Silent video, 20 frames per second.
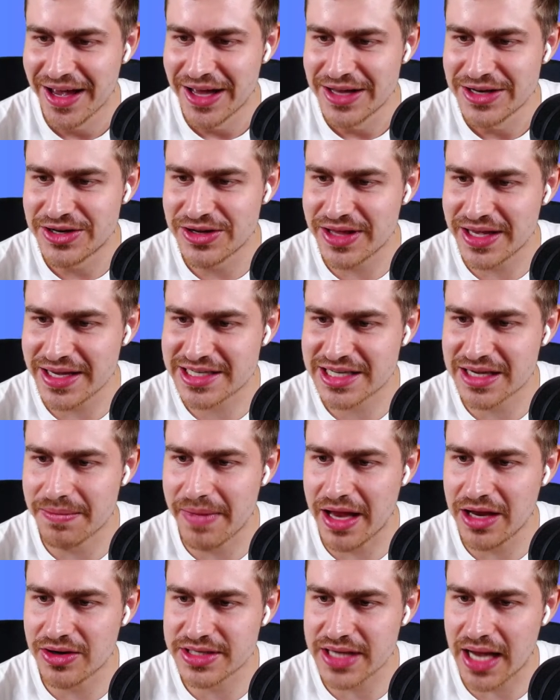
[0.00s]
Do you think
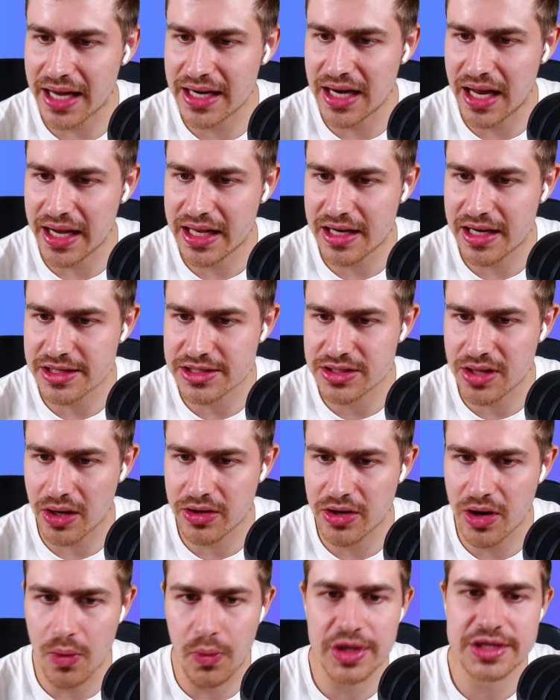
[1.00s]
Semenyo is unlikely to start?
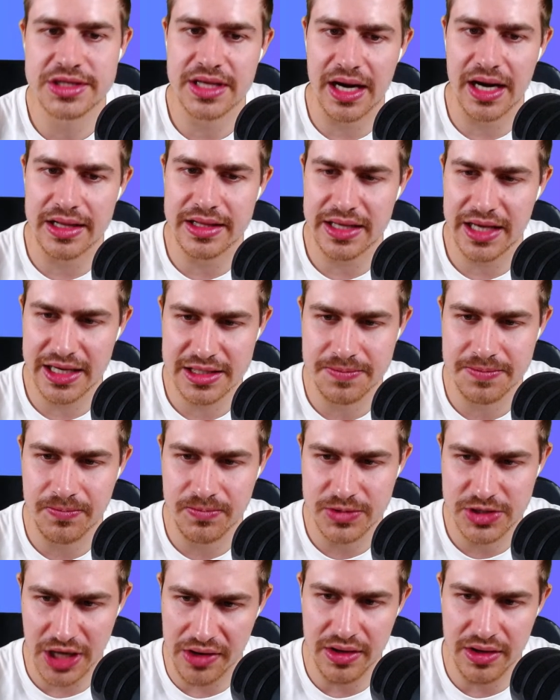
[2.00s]
No, Winston. I think he's
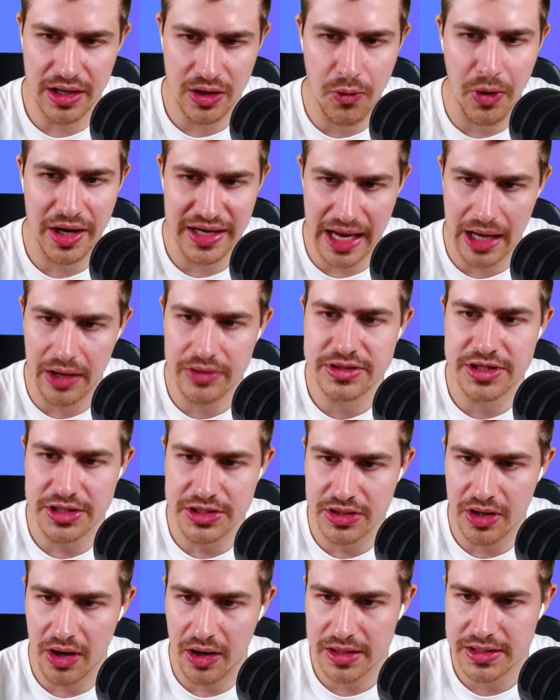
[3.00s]
generally quite nailed to
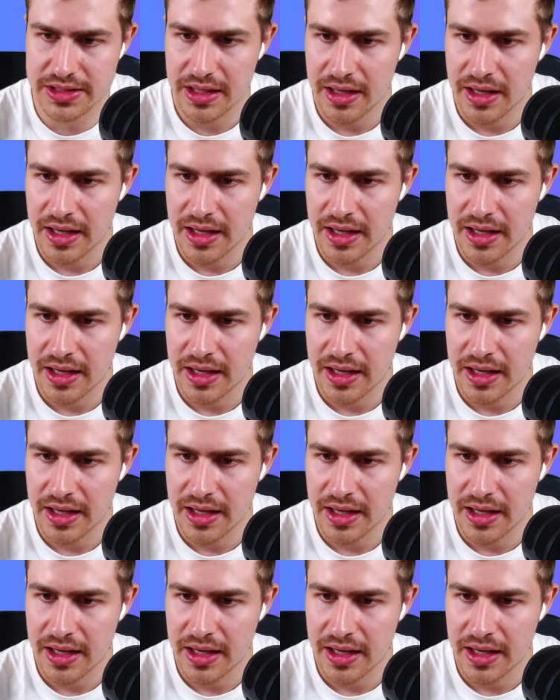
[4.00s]
start.